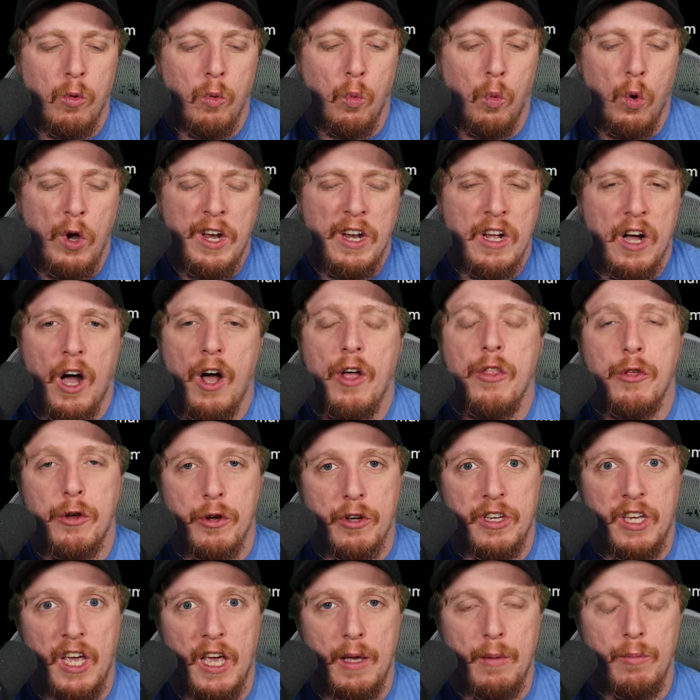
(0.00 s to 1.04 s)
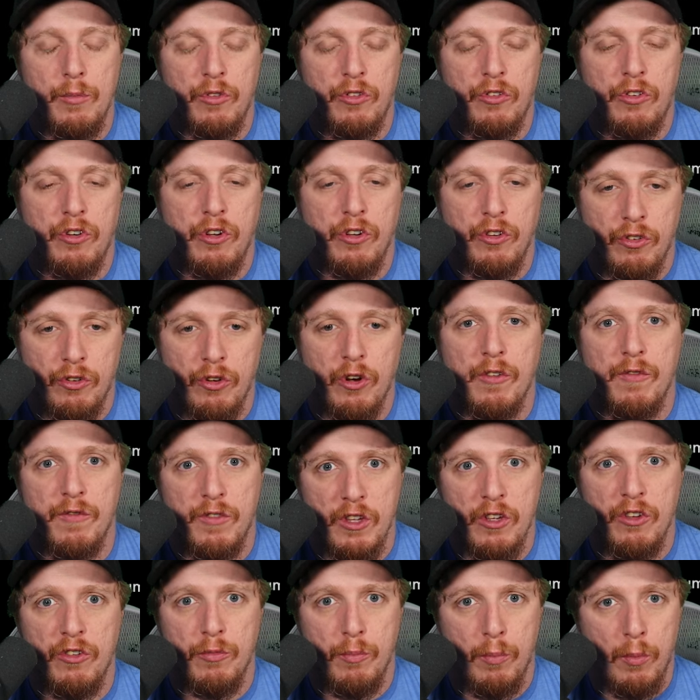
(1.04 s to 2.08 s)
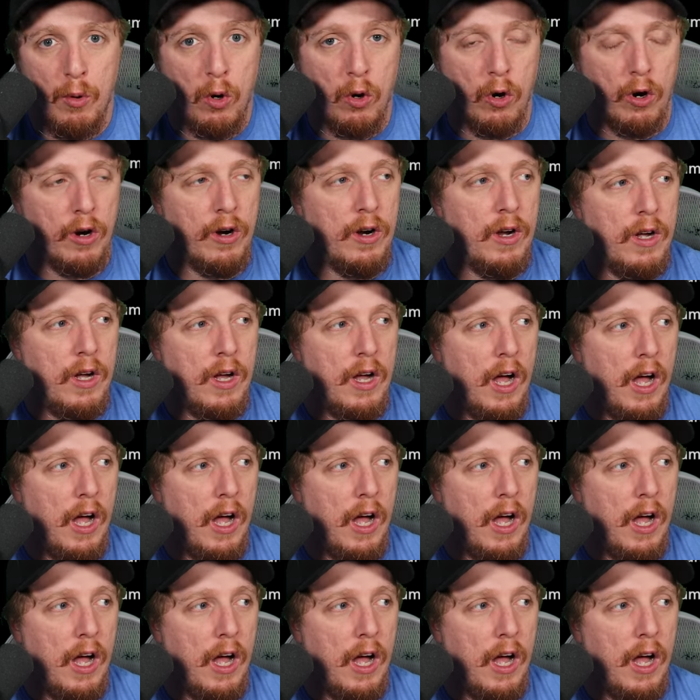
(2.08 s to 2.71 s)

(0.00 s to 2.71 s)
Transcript: what other games deserve this more?